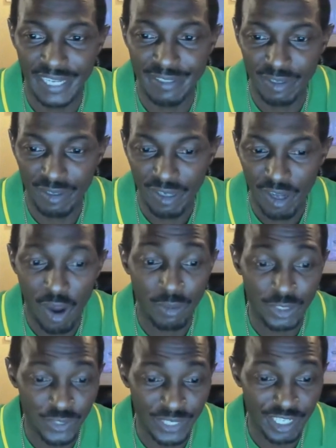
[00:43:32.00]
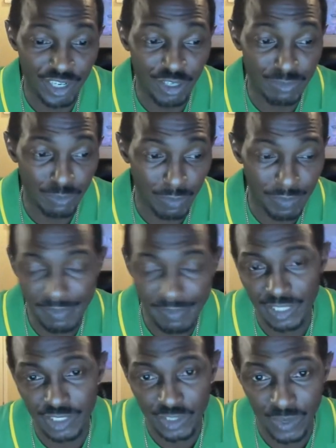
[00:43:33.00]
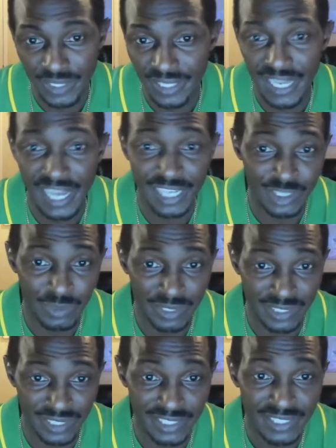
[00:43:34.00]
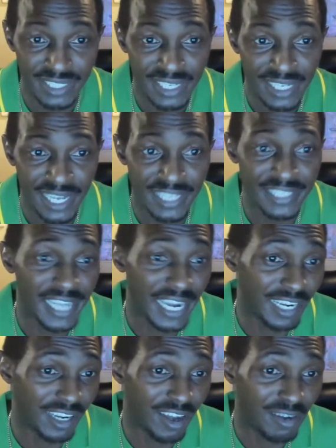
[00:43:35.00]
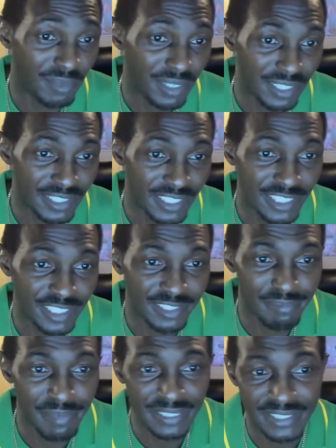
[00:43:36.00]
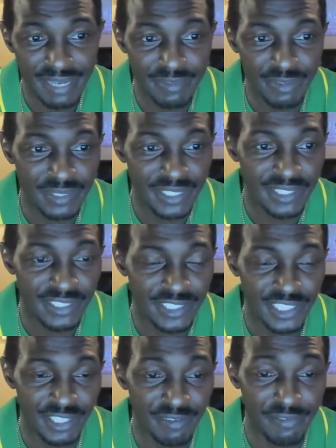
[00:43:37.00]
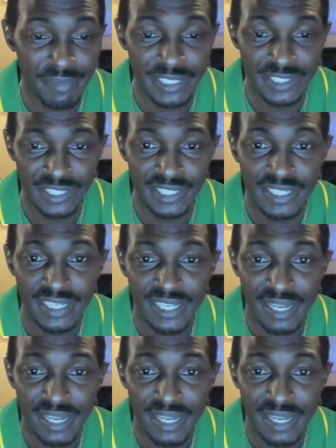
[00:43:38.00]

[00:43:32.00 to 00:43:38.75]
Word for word: And always trying to encourage more people to join and ask questions and dialogue because this is the best time to really share information.